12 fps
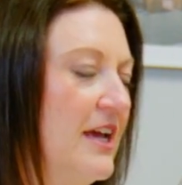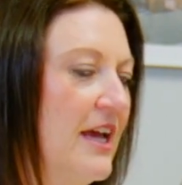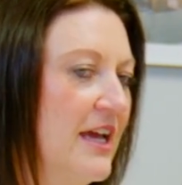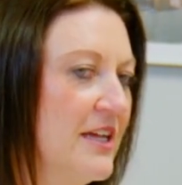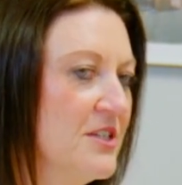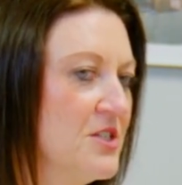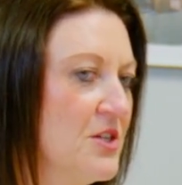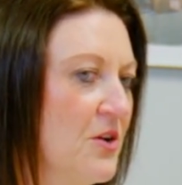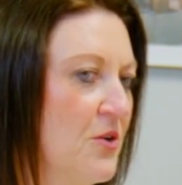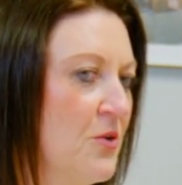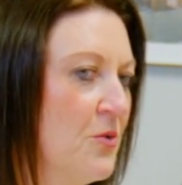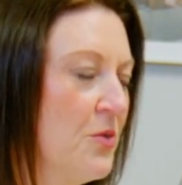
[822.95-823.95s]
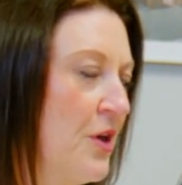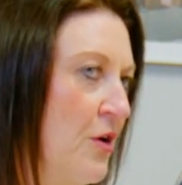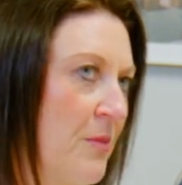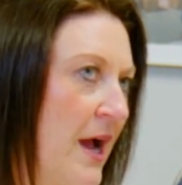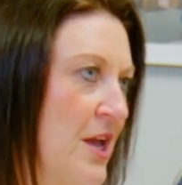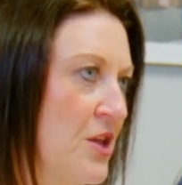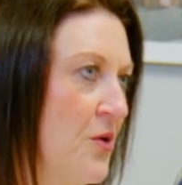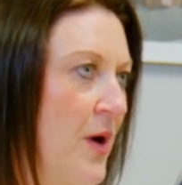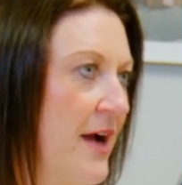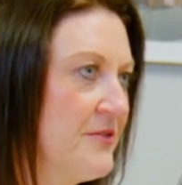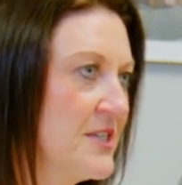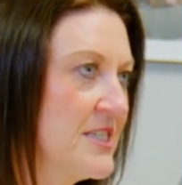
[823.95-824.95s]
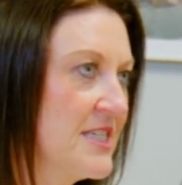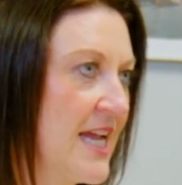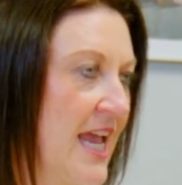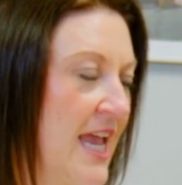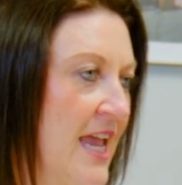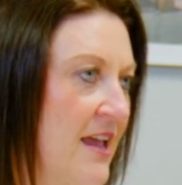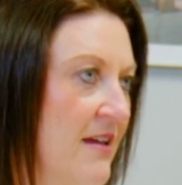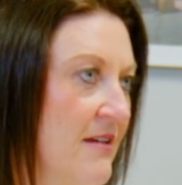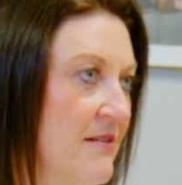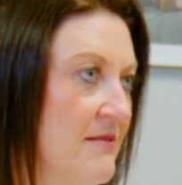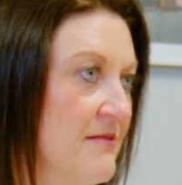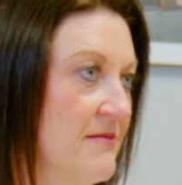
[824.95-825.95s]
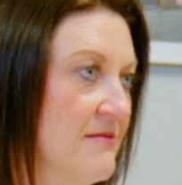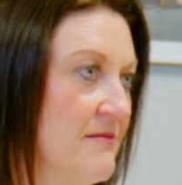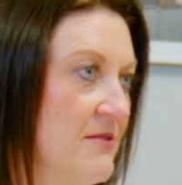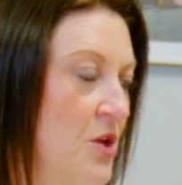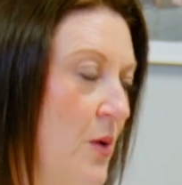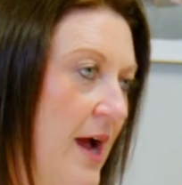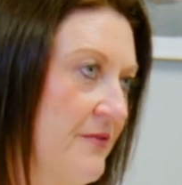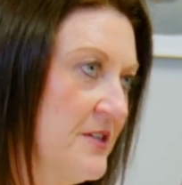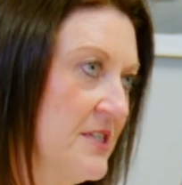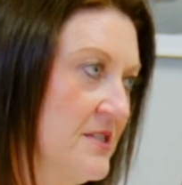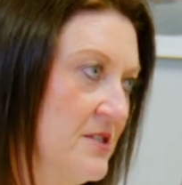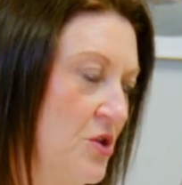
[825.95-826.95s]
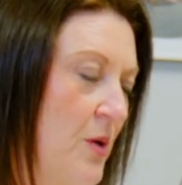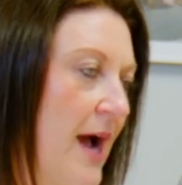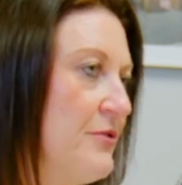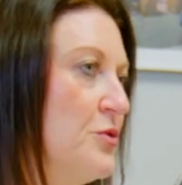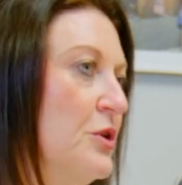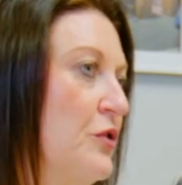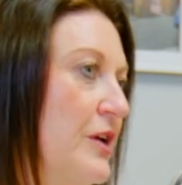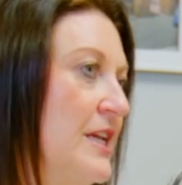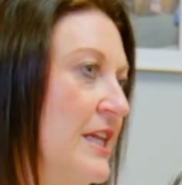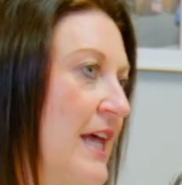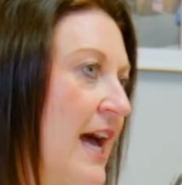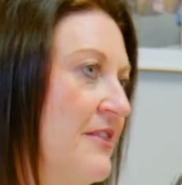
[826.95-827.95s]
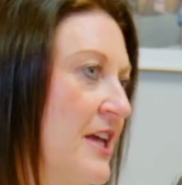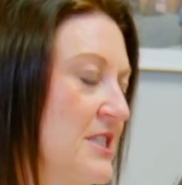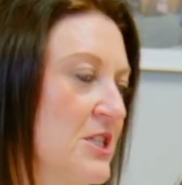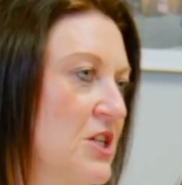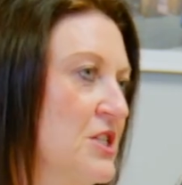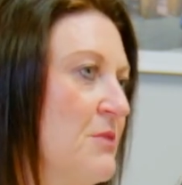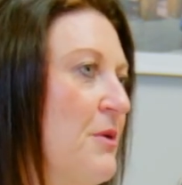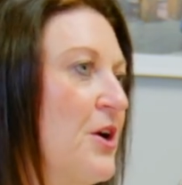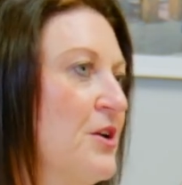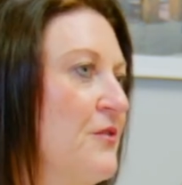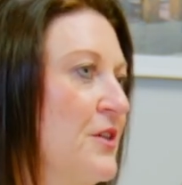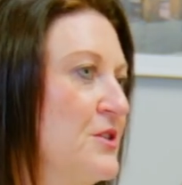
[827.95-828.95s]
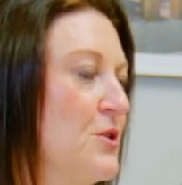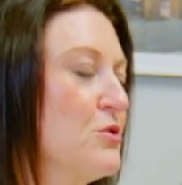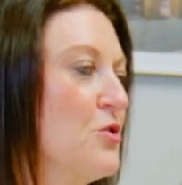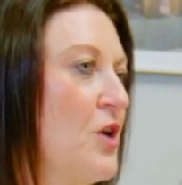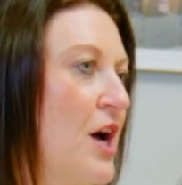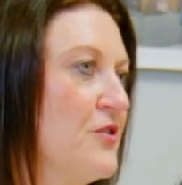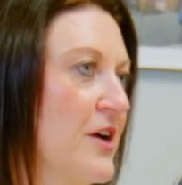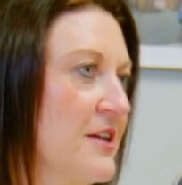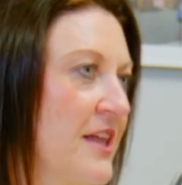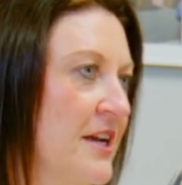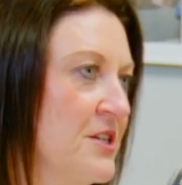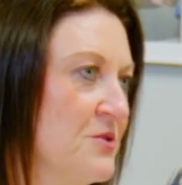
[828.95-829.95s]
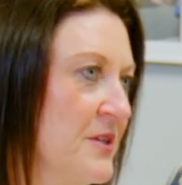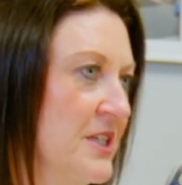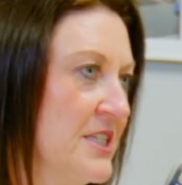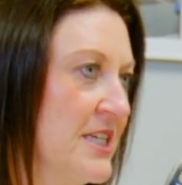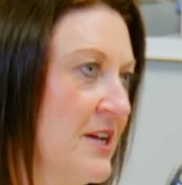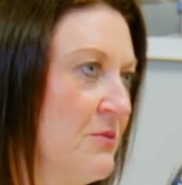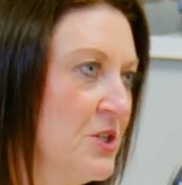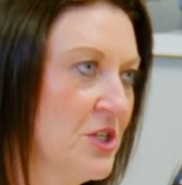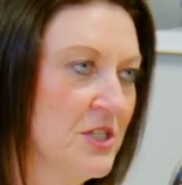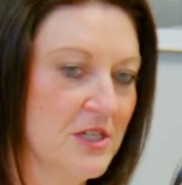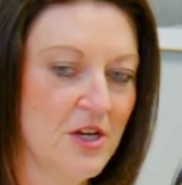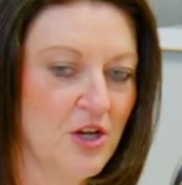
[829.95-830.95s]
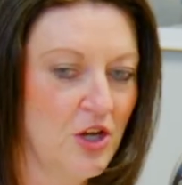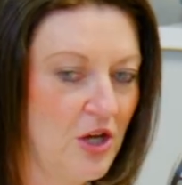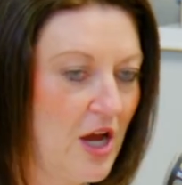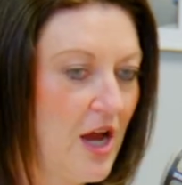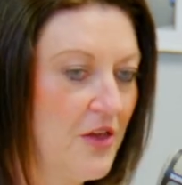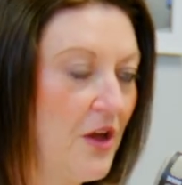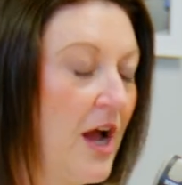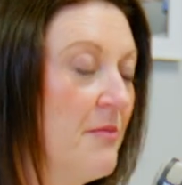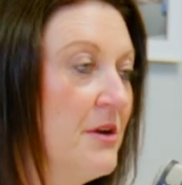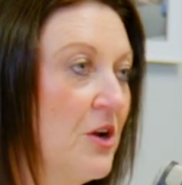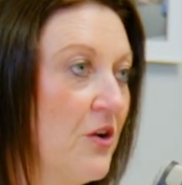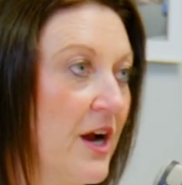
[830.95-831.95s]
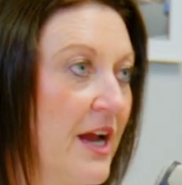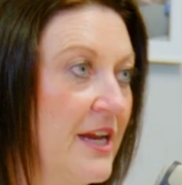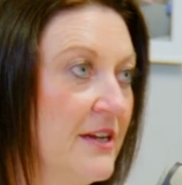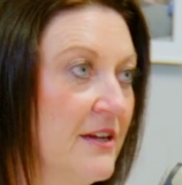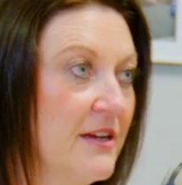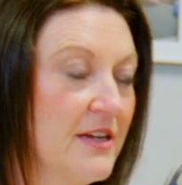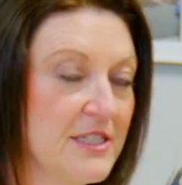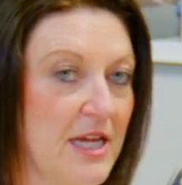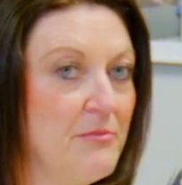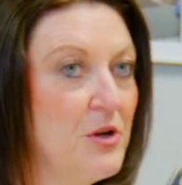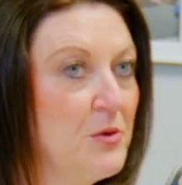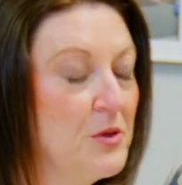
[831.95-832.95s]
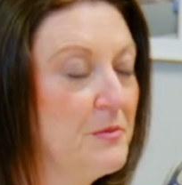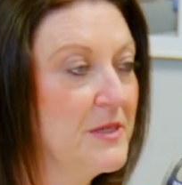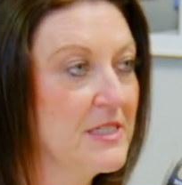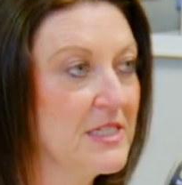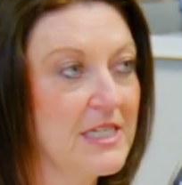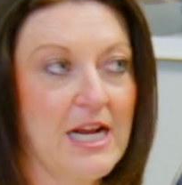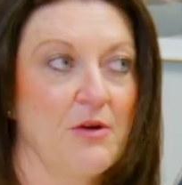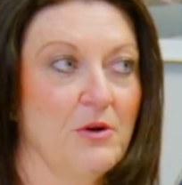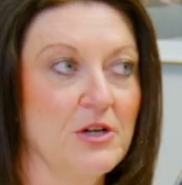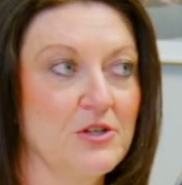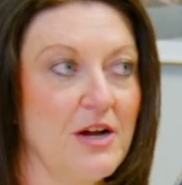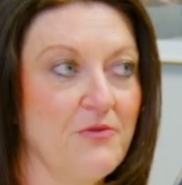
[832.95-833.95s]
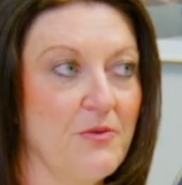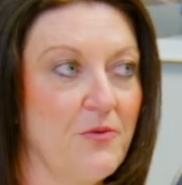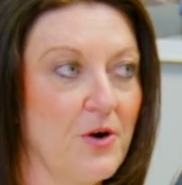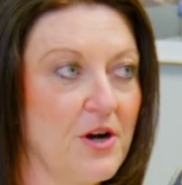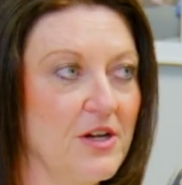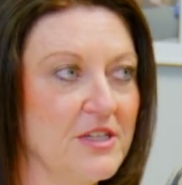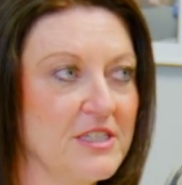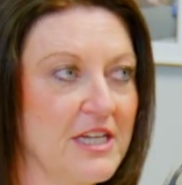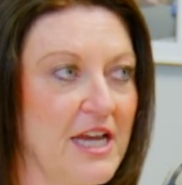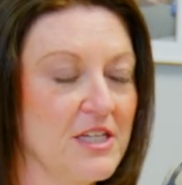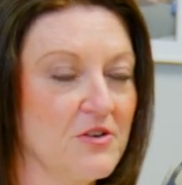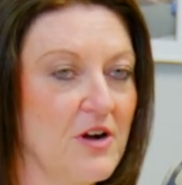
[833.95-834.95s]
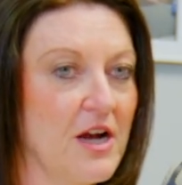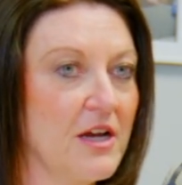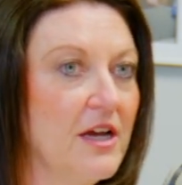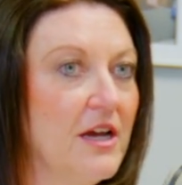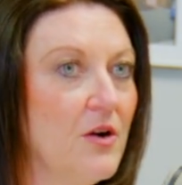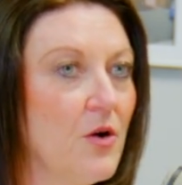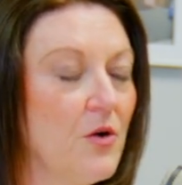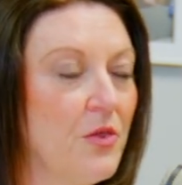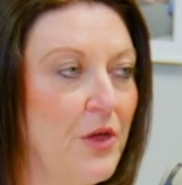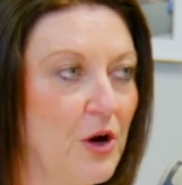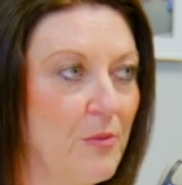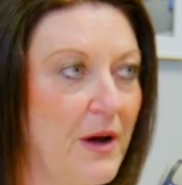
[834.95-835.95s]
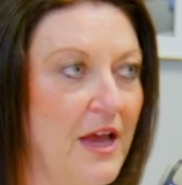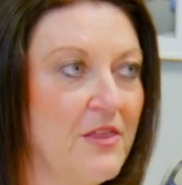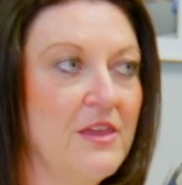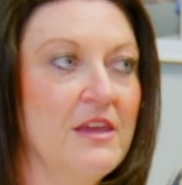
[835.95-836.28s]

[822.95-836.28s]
And so thereby you have to stay. You have to agree to that. That's just a part of the social contract that is real estate, which is I'm going to grind because I'm new in the business and I want to drive from Fort Collins to Castle Rock. Thereby